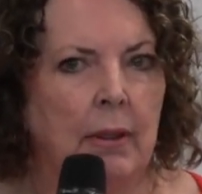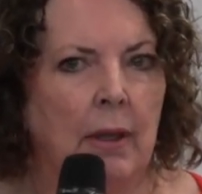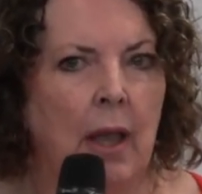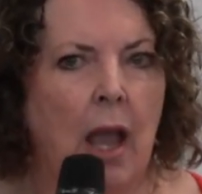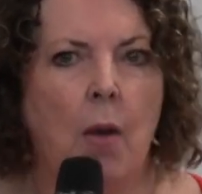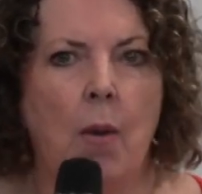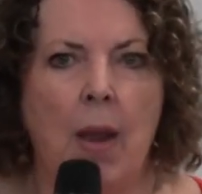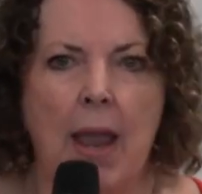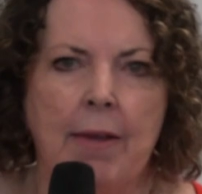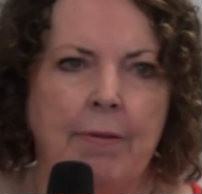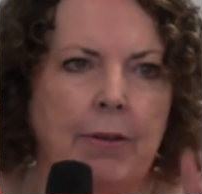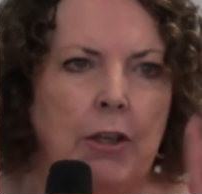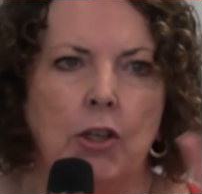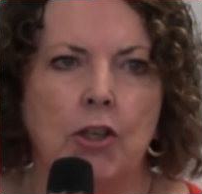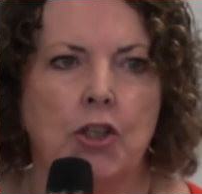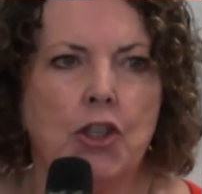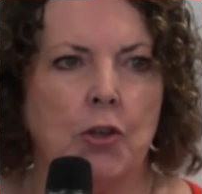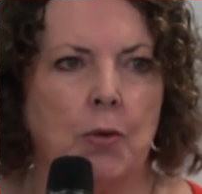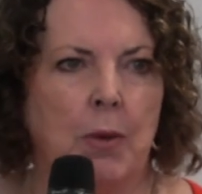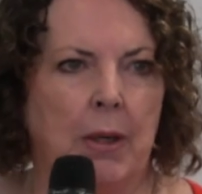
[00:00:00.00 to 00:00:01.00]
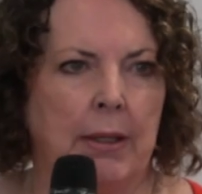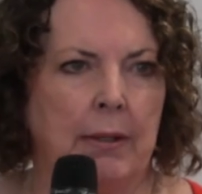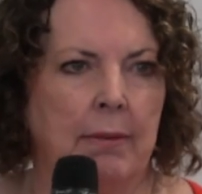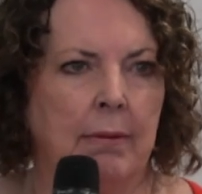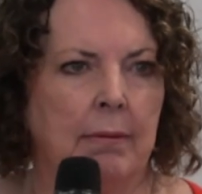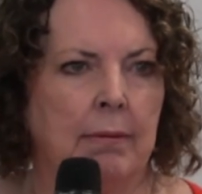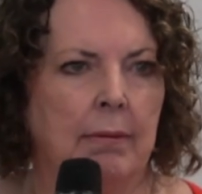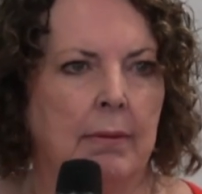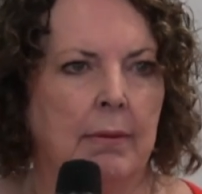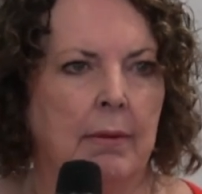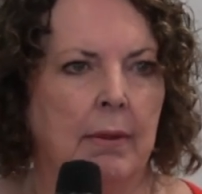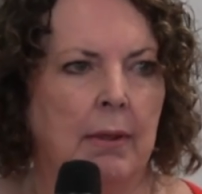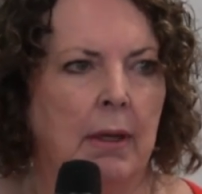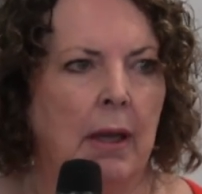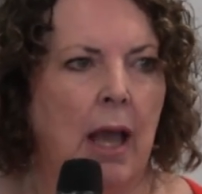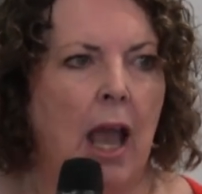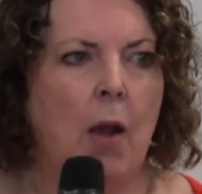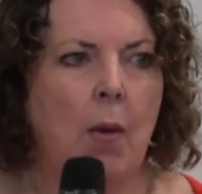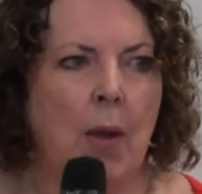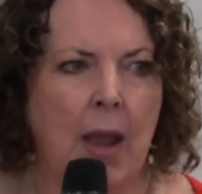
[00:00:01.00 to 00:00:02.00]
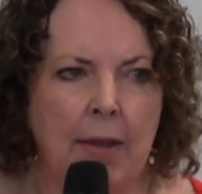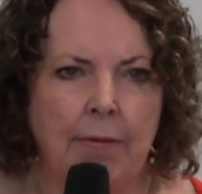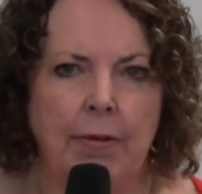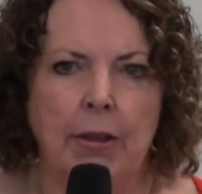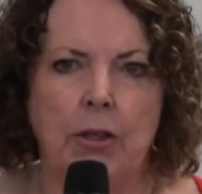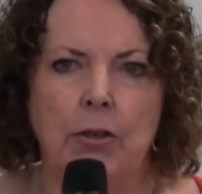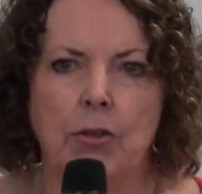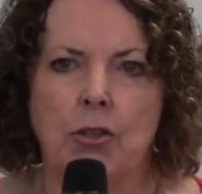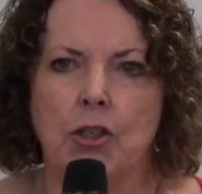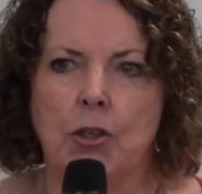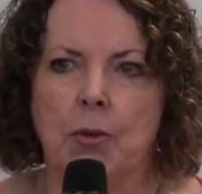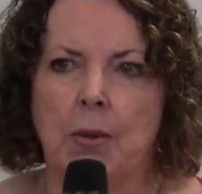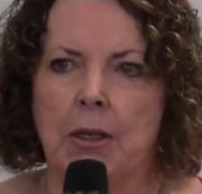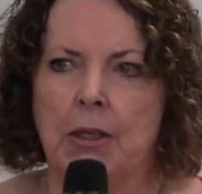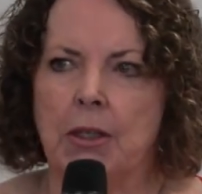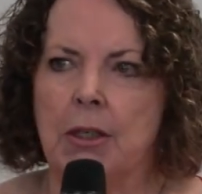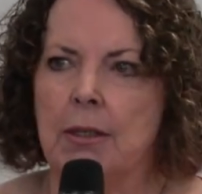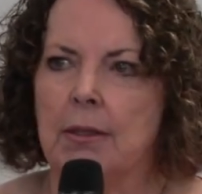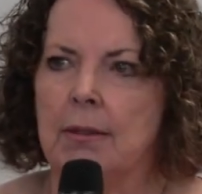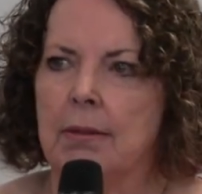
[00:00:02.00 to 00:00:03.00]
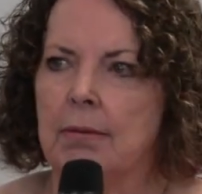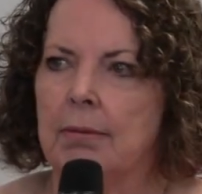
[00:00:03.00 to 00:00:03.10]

However you do it, however you do it.